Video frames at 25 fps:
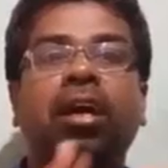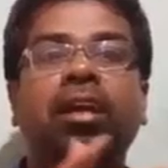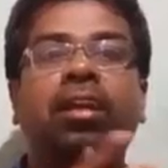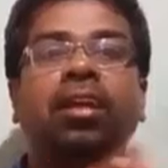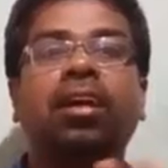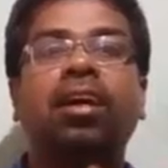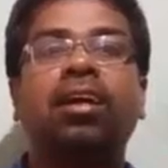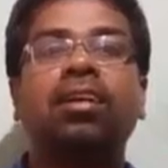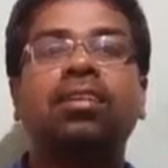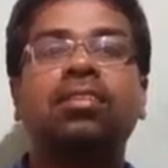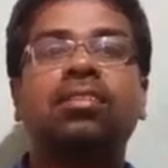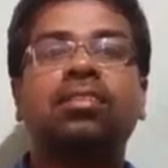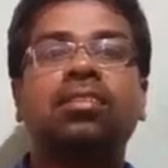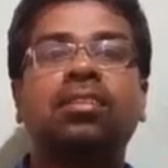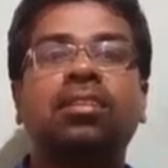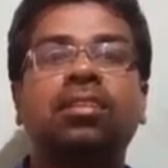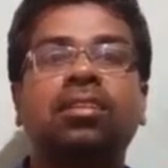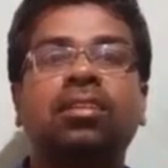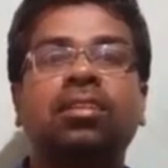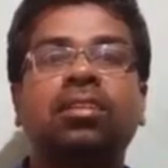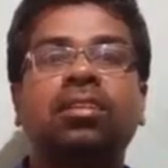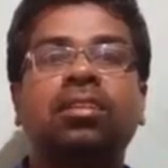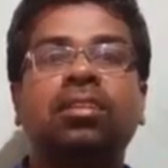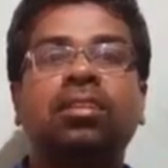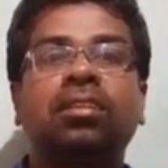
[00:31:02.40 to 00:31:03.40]
to share
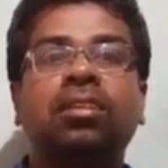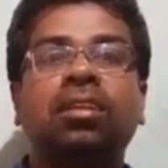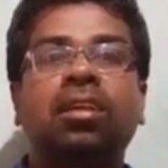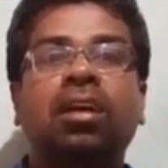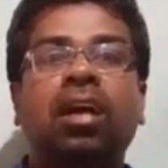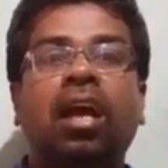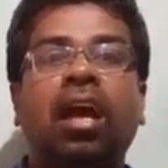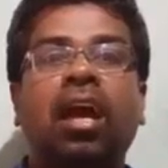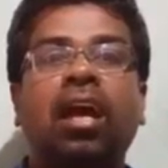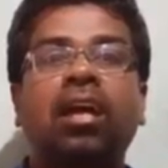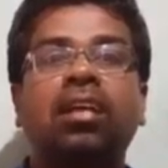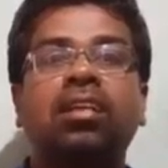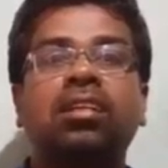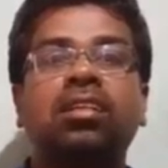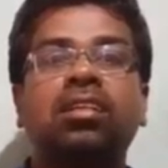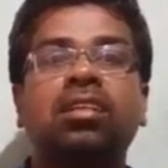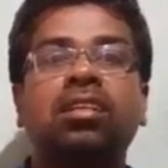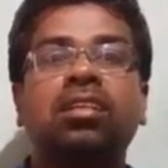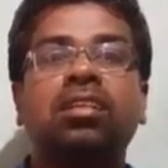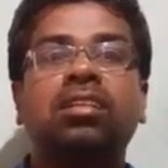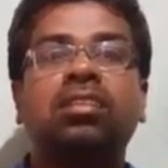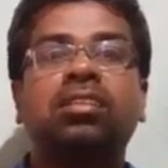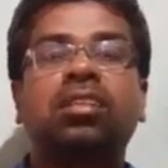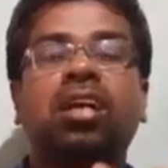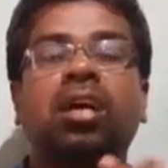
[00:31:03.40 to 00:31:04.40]
my ideas
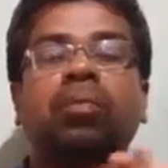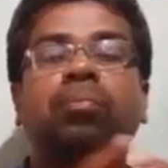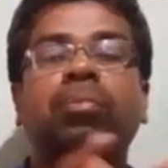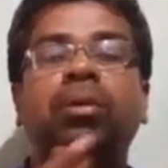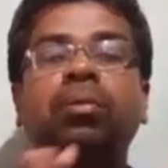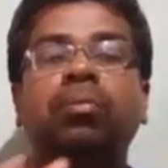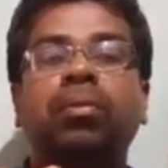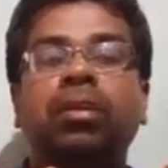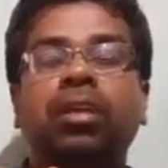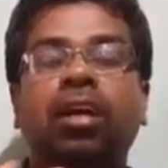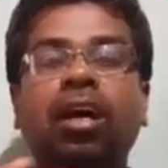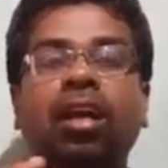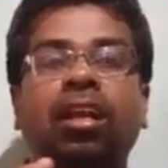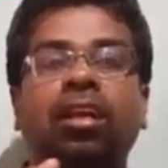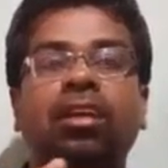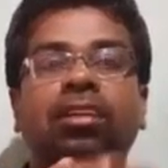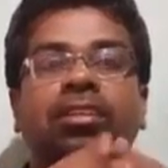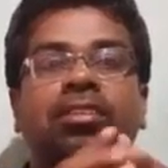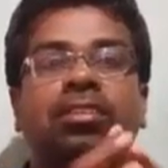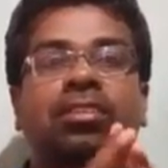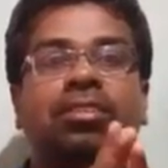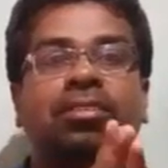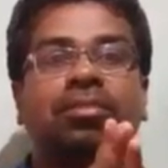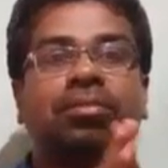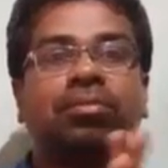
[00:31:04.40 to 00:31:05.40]
and
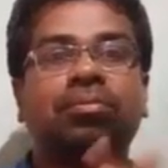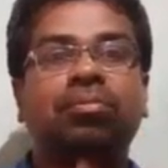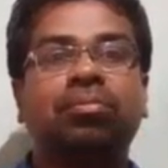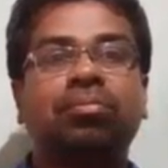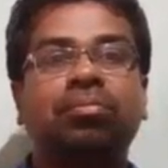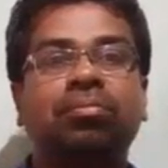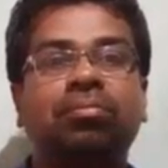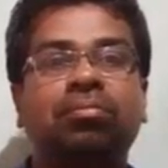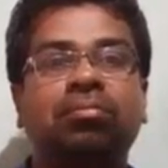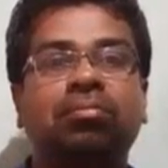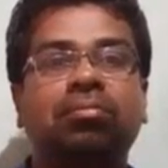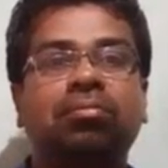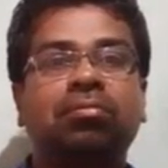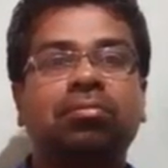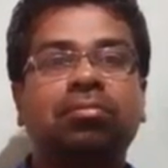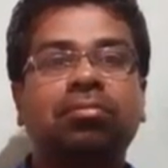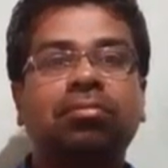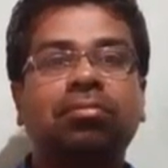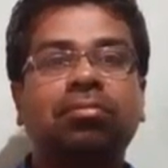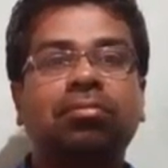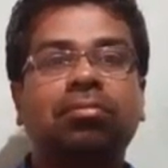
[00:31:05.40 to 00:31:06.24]
sharpen my knowledge.